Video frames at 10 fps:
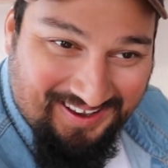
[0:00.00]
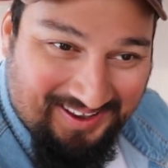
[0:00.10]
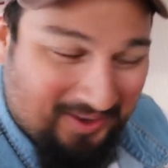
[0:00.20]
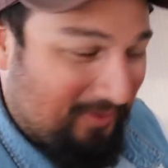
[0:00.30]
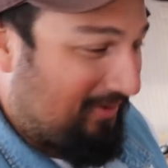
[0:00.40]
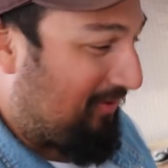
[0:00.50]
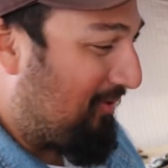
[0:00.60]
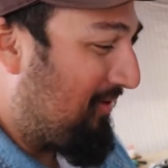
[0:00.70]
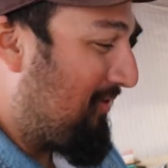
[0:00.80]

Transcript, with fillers: Let me help you out, bud.